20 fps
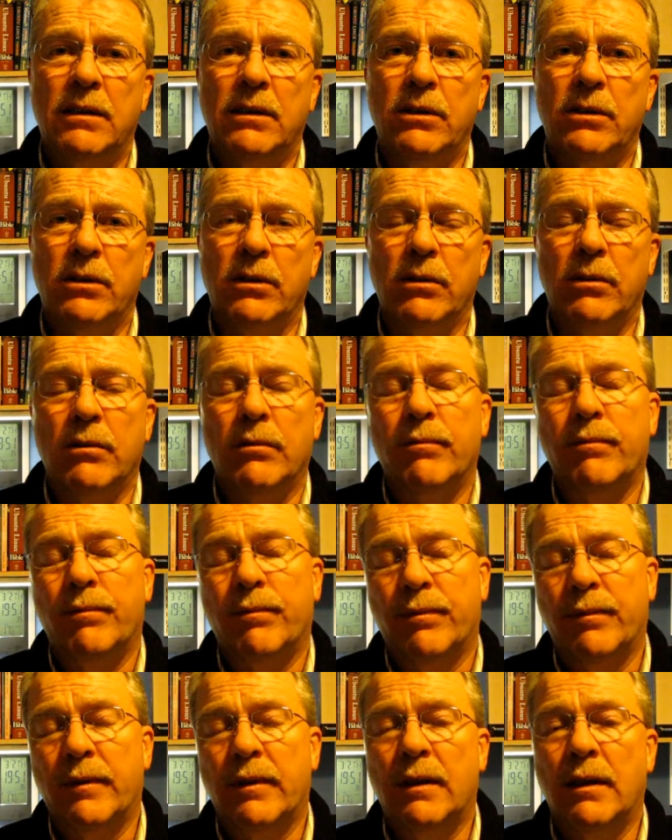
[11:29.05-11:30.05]
so
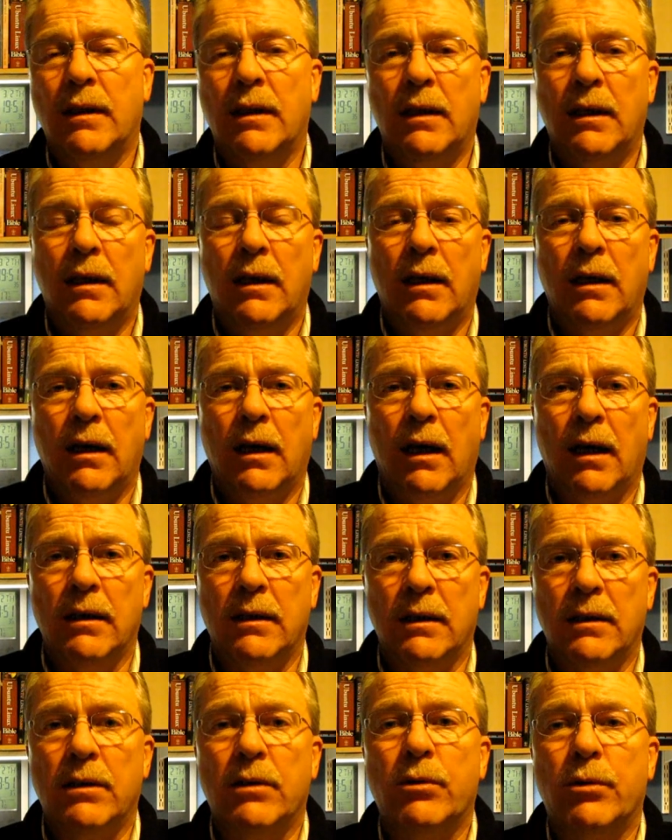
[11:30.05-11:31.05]
I
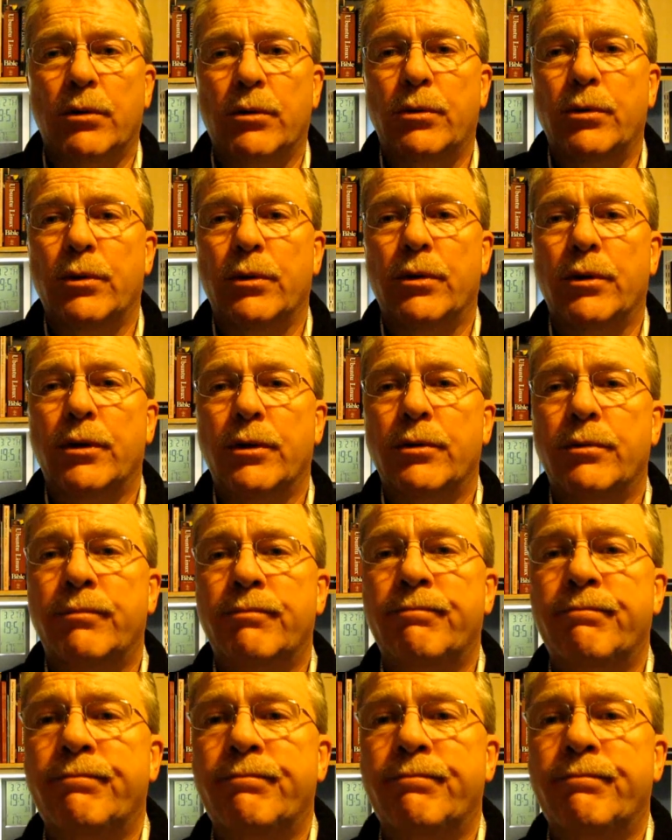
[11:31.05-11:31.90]
think they're going to do it now.